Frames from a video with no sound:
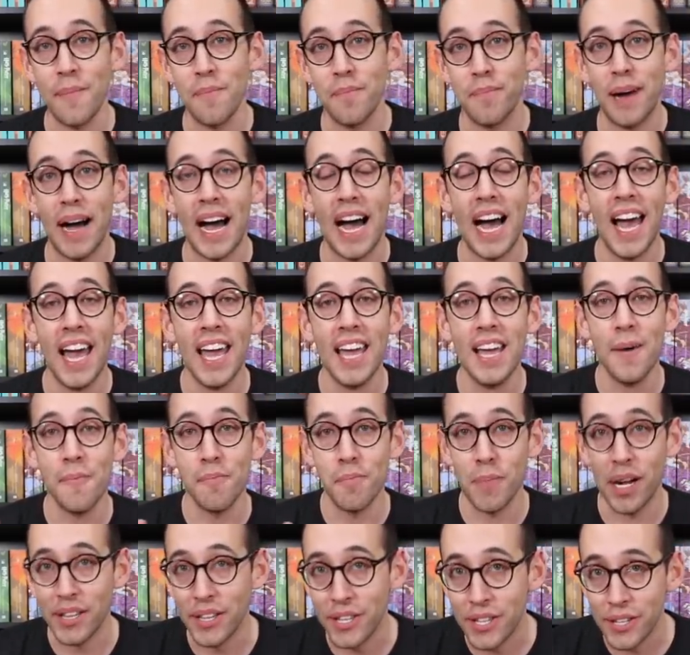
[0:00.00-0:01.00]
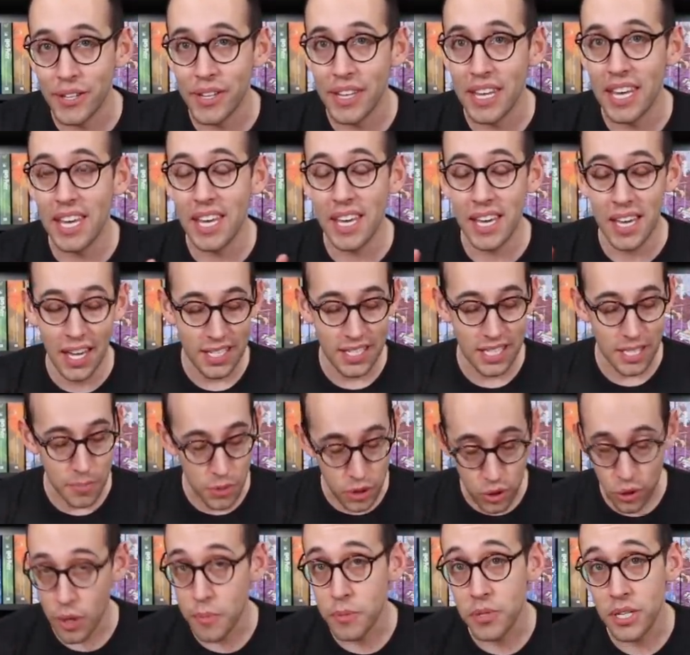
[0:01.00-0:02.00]
bi-monthly
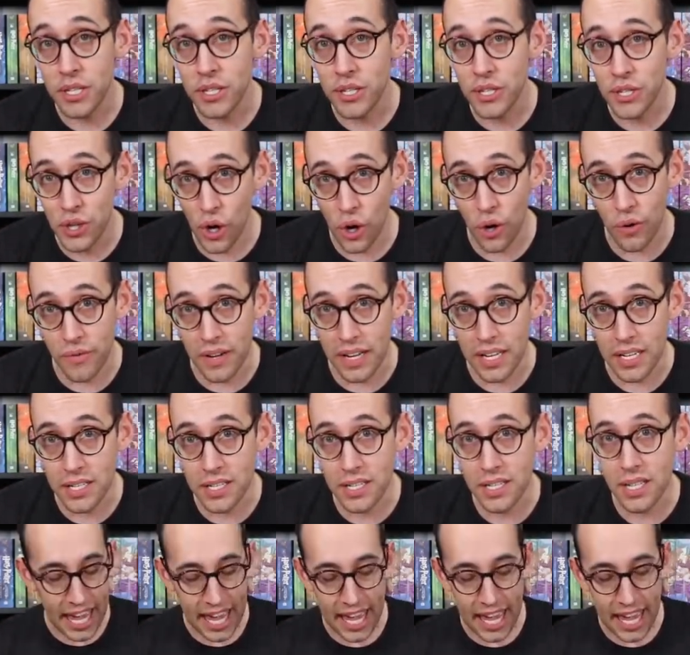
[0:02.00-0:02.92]
subscription service,